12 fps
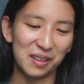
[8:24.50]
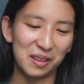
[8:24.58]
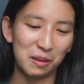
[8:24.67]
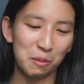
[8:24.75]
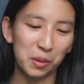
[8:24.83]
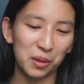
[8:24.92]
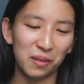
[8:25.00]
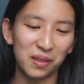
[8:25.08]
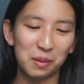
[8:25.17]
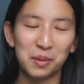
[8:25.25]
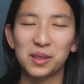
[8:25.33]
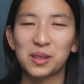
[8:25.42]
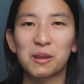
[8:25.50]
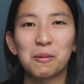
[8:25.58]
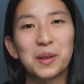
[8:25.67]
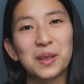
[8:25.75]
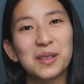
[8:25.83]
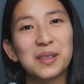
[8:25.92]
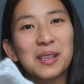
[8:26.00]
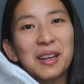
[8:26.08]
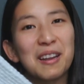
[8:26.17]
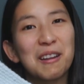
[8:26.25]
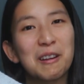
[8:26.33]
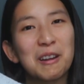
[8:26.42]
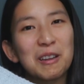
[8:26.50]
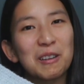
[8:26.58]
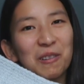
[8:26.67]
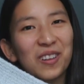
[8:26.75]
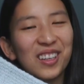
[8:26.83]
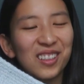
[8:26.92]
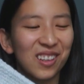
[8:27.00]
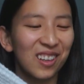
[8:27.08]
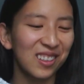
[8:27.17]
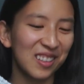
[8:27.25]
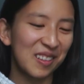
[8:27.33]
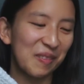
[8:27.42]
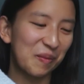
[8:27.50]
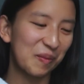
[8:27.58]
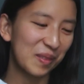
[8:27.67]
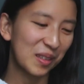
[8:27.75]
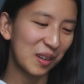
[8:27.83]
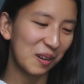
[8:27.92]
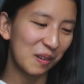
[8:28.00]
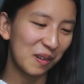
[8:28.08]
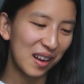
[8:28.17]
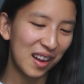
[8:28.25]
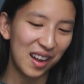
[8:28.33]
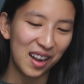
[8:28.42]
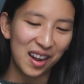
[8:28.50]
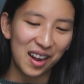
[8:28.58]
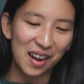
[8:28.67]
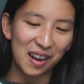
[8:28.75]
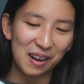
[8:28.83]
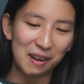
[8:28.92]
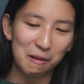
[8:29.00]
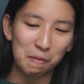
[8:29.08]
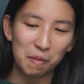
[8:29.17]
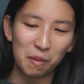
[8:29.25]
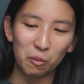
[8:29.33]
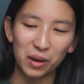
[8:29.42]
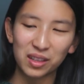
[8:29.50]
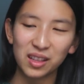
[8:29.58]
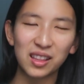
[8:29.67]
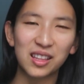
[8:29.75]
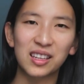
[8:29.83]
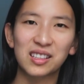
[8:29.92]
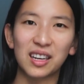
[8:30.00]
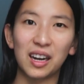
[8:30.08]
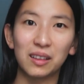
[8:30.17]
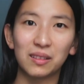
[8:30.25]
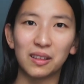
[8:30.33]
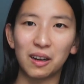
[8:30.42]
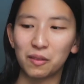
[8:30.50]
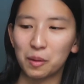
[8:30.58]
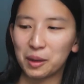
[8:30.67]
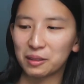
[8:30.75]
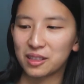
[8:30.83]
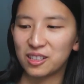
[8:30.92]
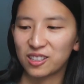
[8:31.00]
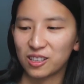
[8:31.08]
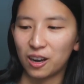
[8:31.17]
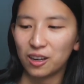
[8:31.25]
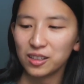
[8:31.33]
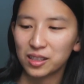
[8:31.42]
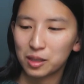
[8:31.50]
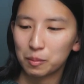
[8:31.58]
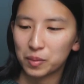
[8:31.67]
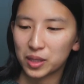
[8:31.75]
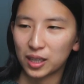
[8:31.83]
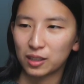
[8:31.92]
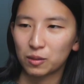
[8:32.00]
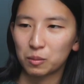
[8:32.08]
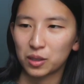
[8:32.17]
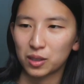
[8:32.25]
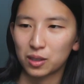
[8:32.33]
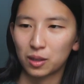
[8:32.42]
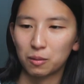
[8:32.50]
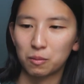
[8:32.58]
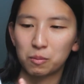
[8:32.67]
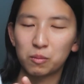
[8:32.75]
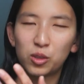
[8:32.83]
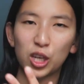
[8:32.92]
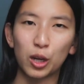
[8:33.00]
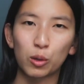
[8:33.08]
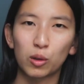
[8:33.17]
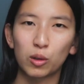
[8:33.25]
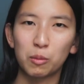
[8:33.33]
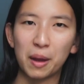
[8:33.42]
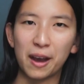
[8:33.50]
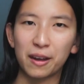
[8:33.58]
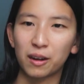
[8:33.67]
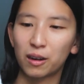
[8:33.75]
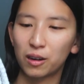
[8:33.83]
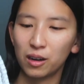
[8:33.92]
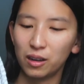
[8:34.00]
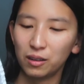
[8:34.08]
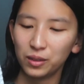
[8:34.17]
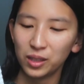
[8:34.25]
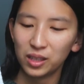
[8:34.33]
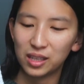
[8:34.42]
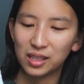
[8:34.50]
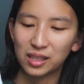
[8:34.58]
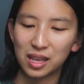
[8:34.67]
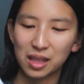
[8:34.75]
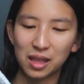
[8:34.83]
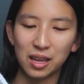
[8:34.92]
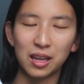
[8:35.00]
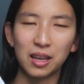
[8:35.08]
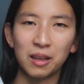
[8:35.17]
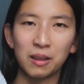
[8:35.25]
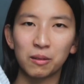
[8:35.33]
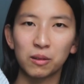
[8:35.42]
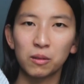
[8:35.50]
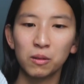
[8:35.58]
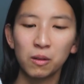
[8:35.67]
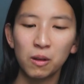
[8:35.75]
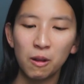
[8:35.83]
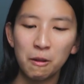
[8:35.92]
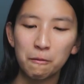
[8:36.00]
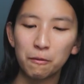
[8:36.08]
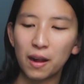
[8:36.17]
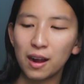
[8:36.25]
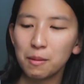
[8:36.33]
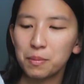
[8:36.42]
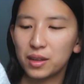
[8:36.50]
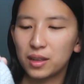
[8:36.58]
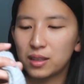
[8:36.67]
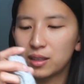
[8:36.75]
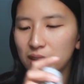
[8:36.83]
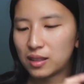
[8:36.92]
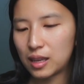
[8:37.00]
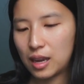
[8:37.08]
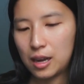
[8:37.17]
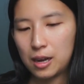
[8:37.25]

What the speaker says: you believe it to be so, because they can create socks. So one of the things that I love about these socks, besides from just the general pattern of it, is the heel flap. It's